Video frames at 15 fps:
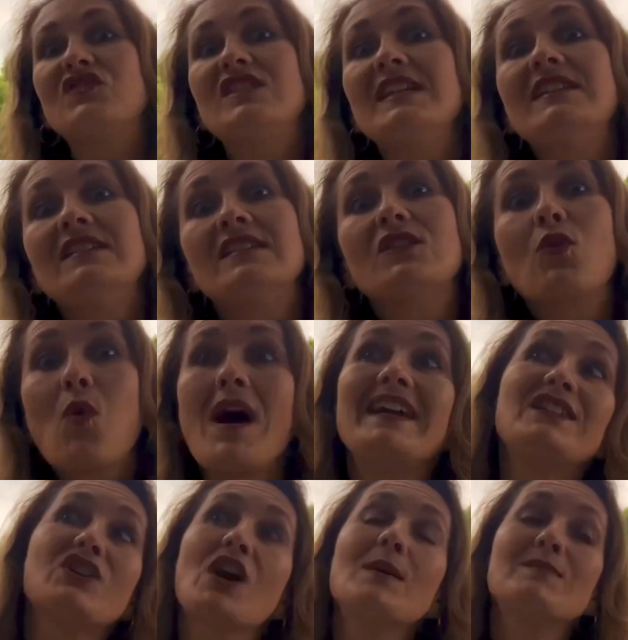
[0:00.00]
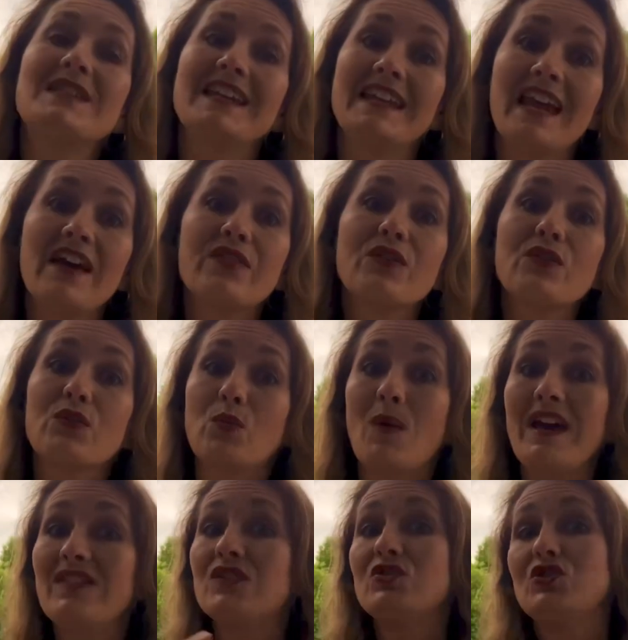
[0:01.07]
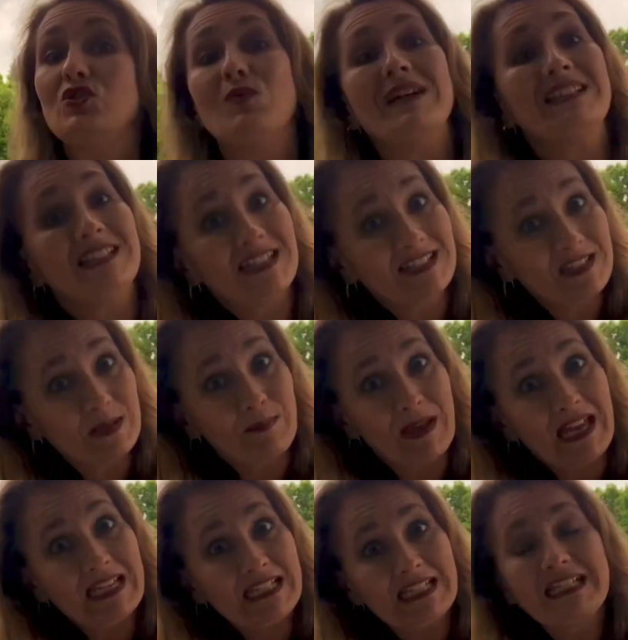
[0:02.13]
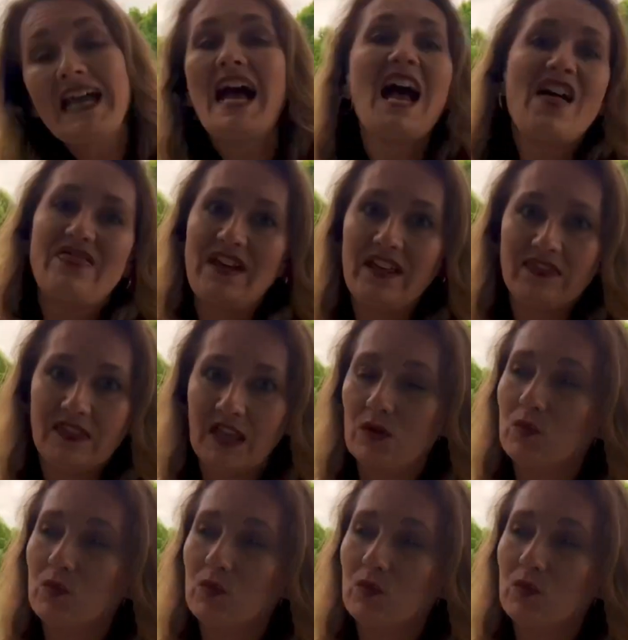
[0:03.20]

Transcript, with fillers: didn't quite come together the way that you anticipated that they